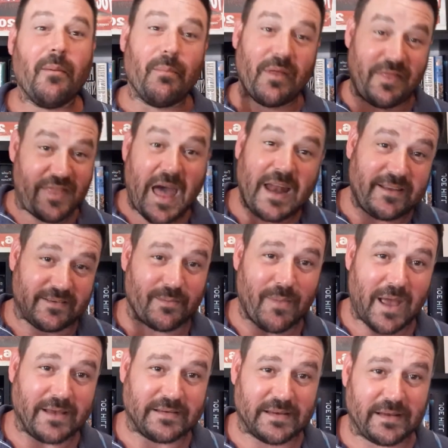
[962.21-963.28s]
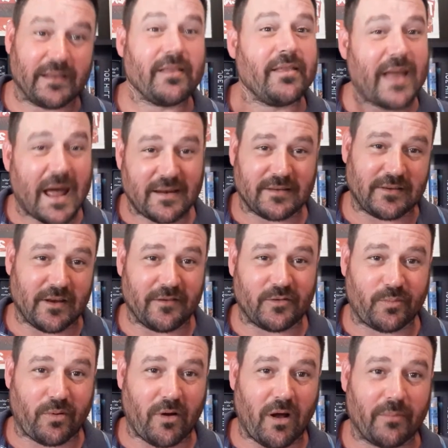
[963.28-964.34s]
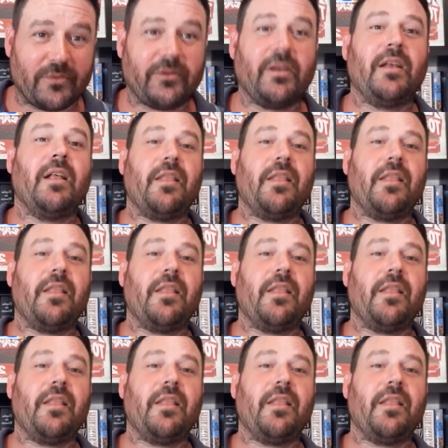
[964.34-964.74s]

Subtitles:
But that is amazing. That deserves props.